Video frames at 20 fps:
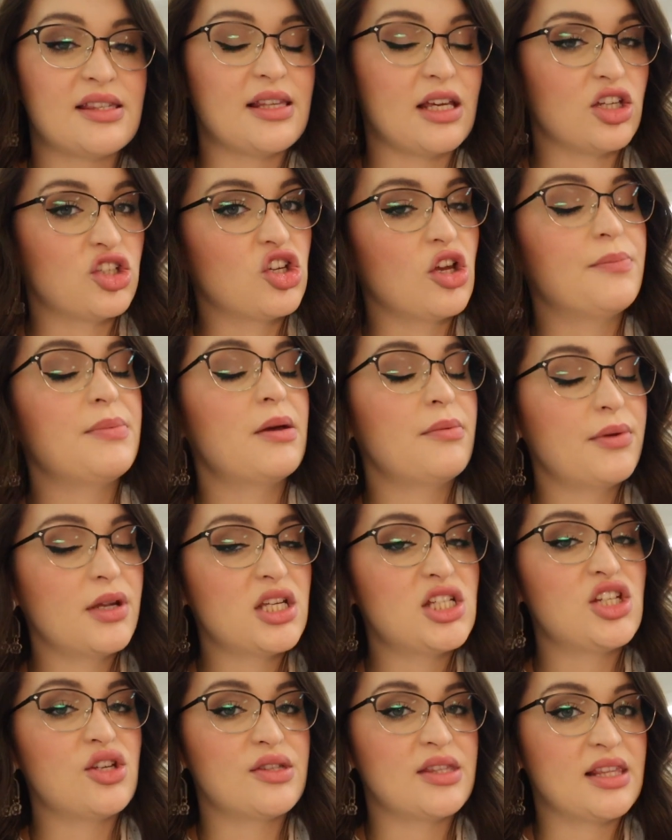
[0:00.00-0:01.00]
They should be able to
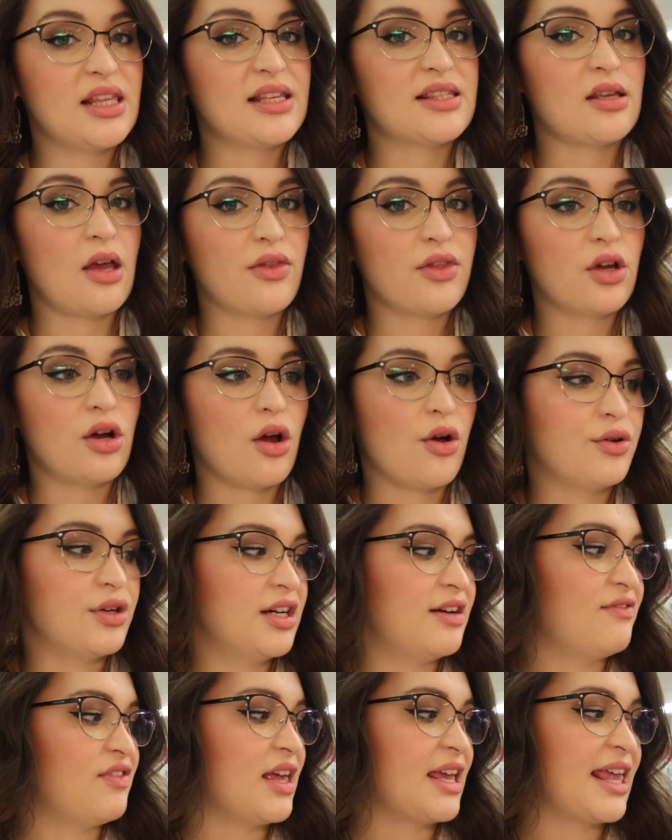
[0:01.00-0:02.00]
do this on their own,
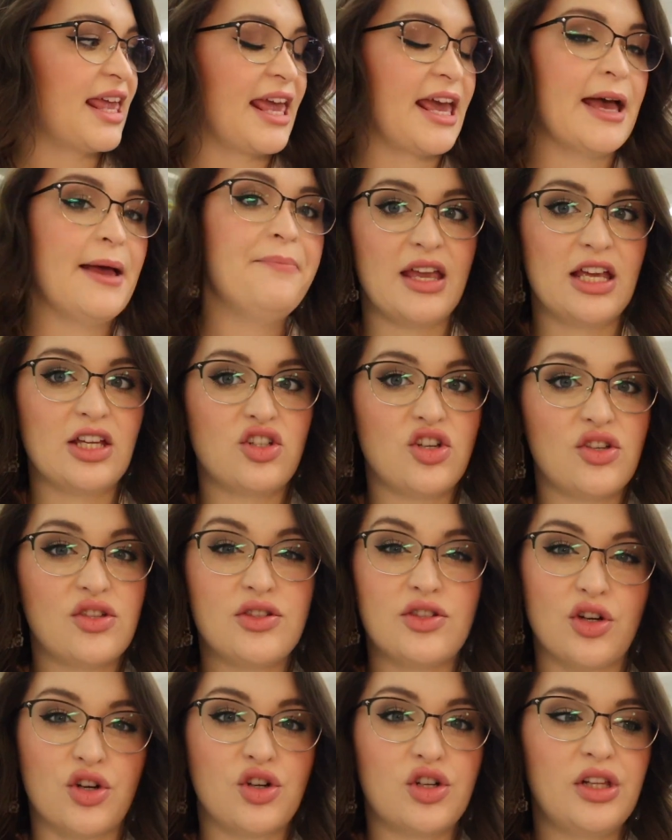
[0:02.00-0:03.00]
and if they can't, they can
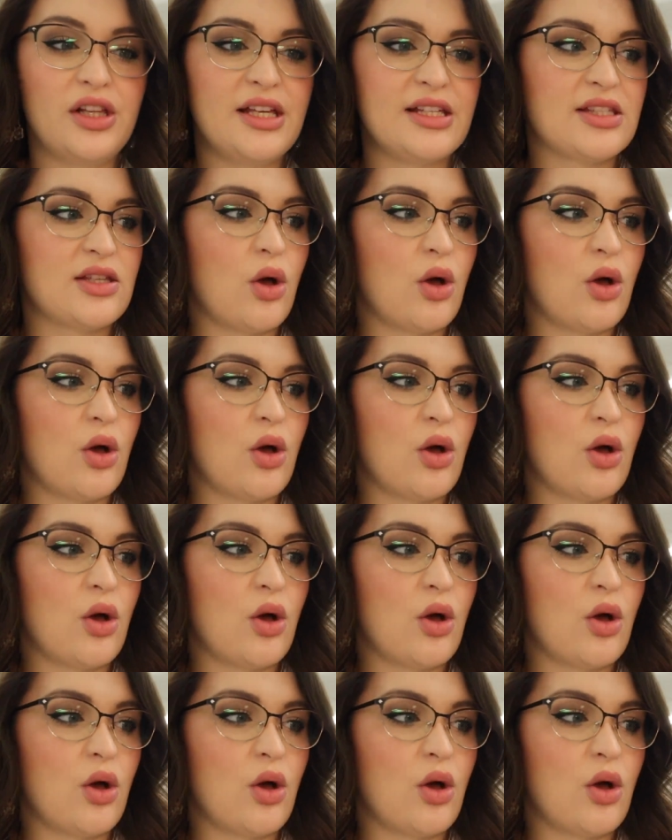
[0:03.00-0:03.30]
just circle it.